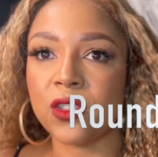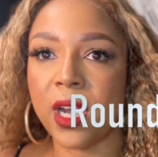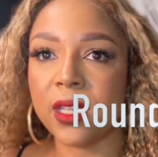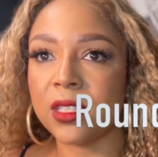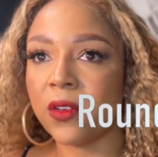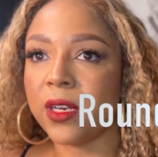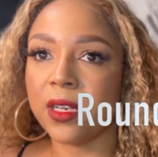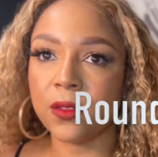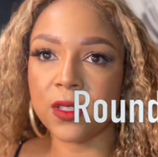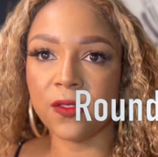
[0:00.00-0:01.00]
tried this already and
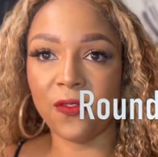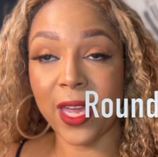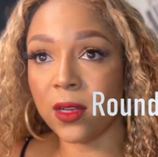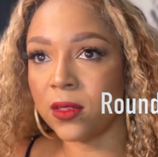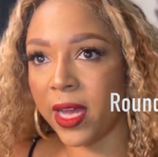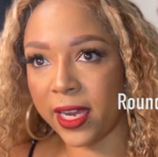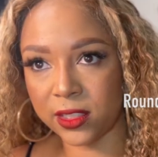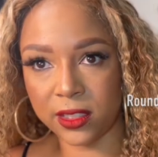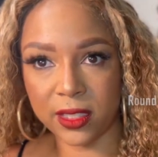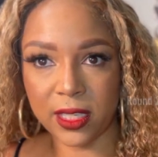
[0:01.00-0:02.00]
it was a fail
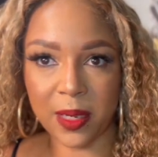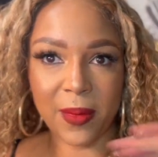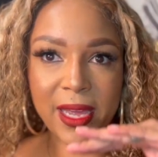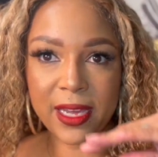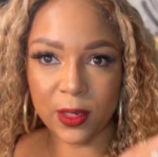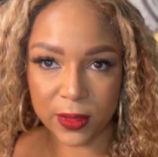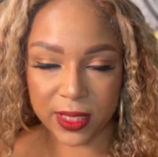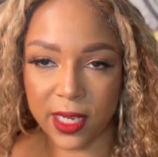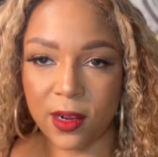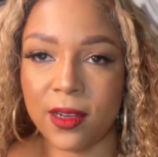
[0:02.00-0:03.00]
actually. Like my head was
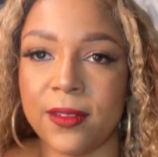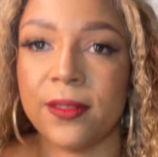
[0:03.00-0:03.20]
cut off,